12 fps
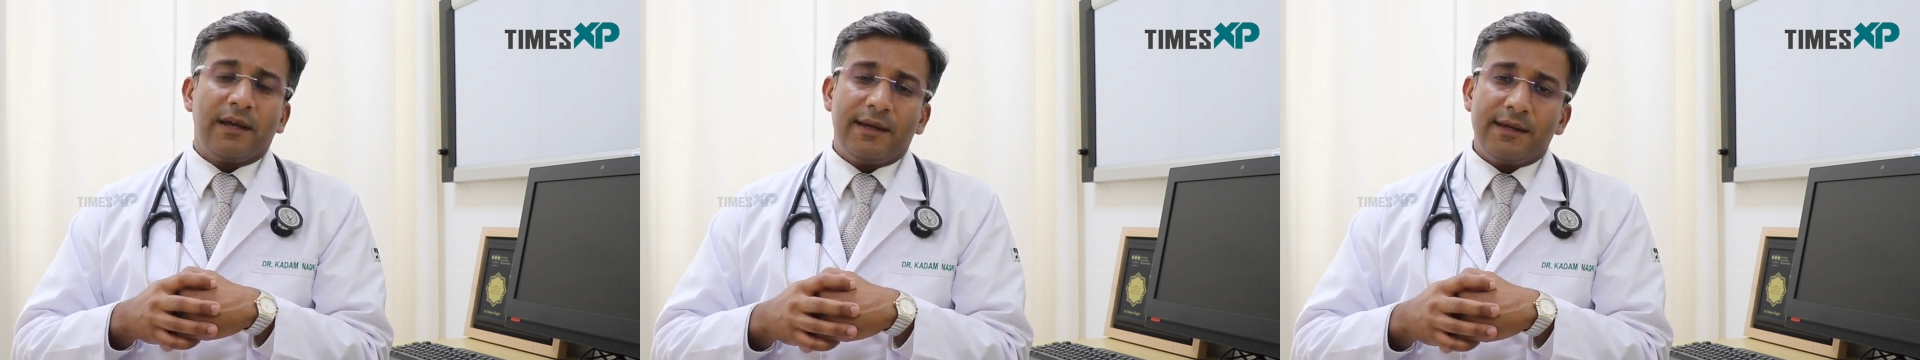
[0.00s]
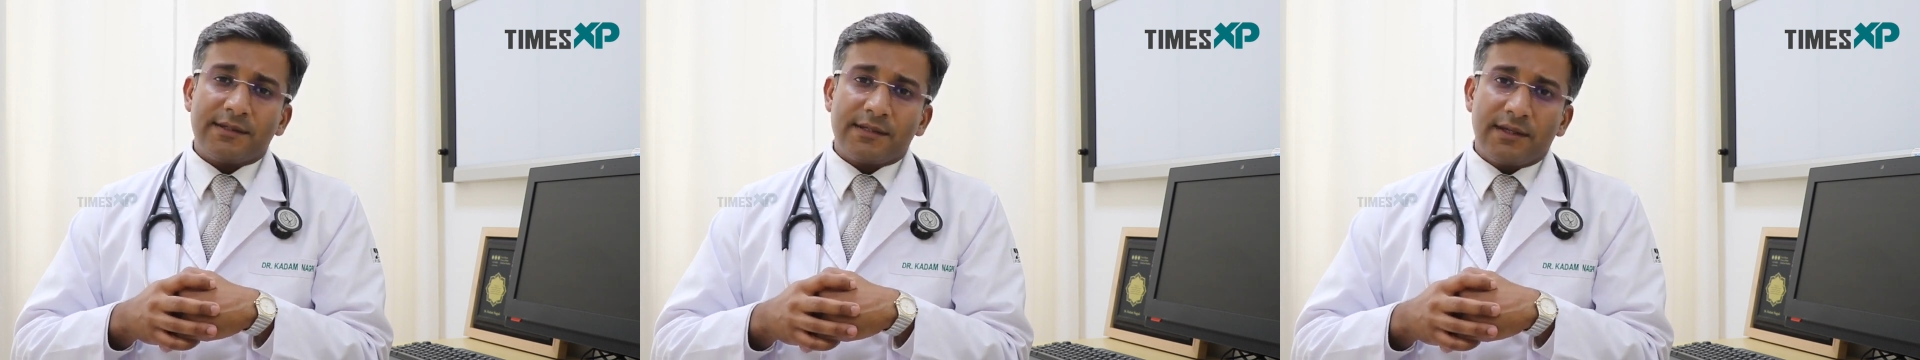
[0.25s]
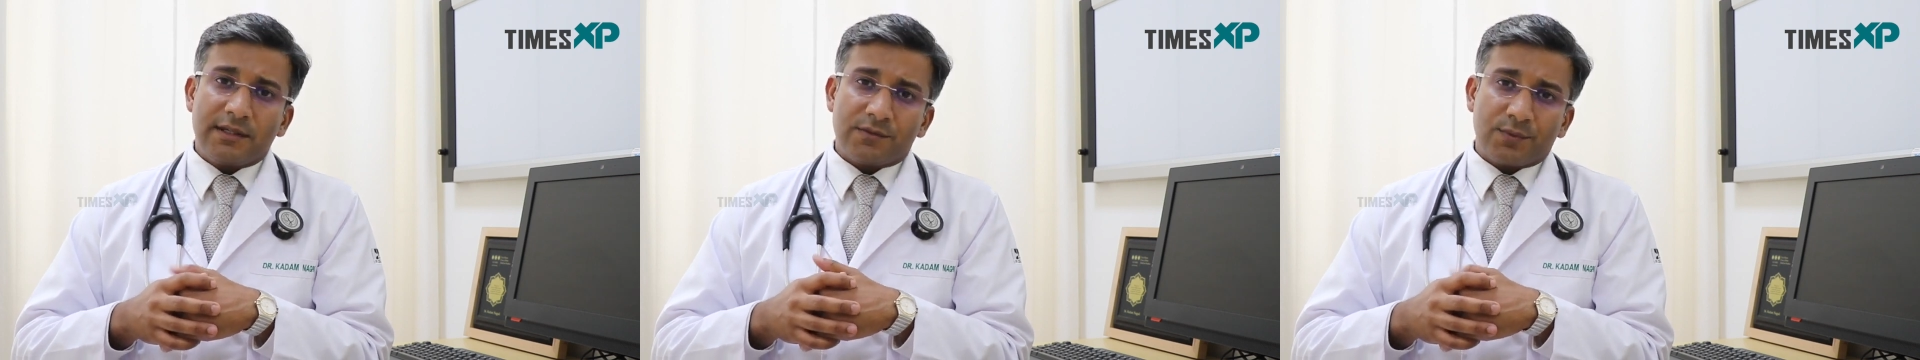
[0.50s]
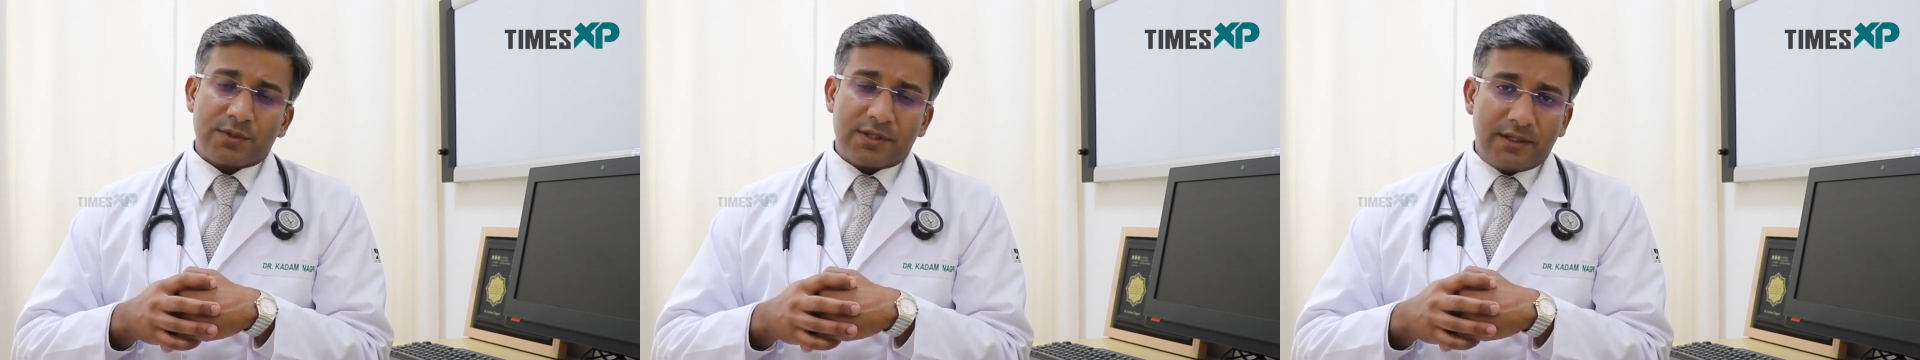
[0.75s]
S
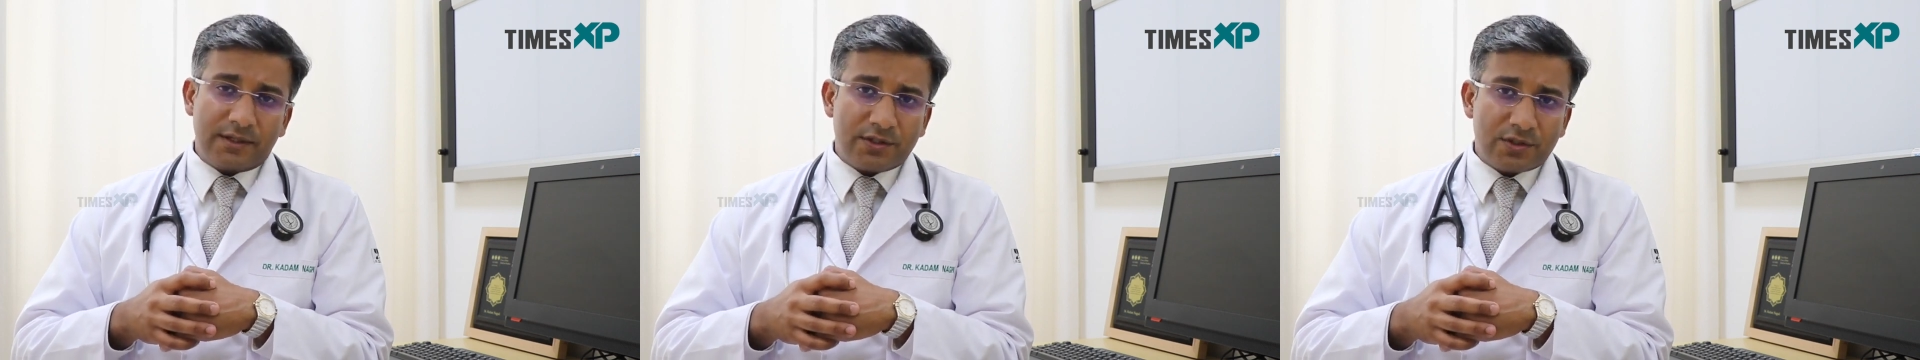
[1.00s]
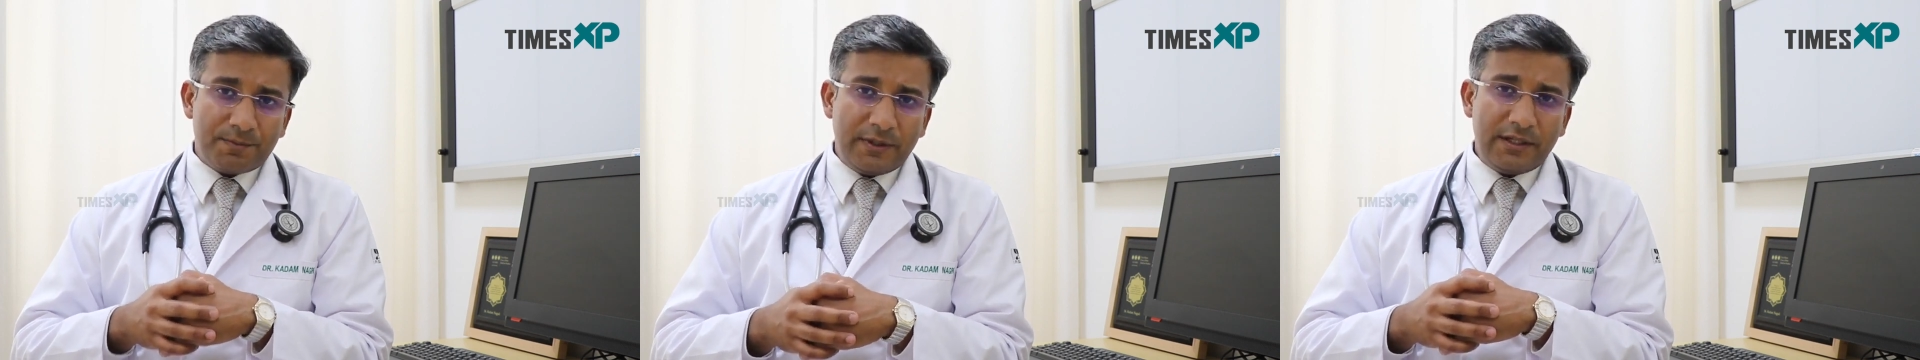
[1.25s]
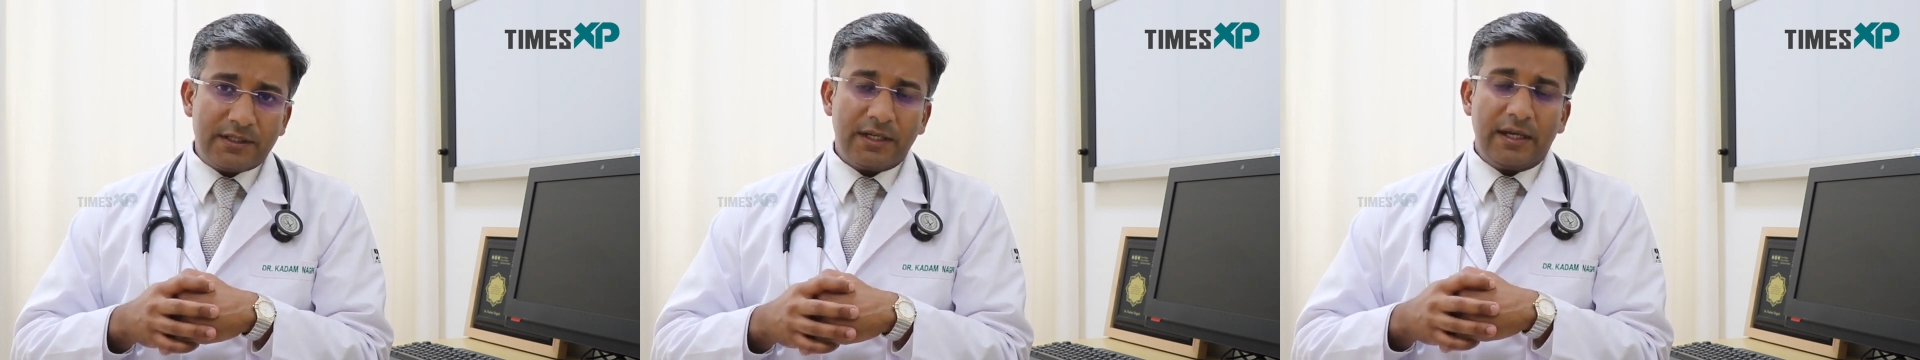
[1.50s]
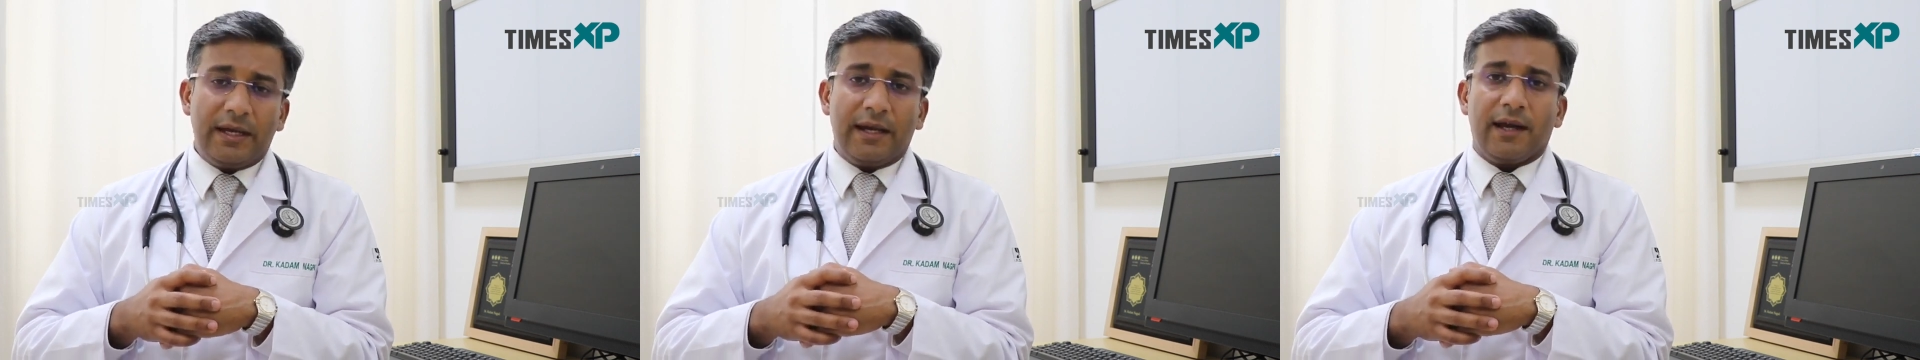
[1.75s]
is for slurred speech,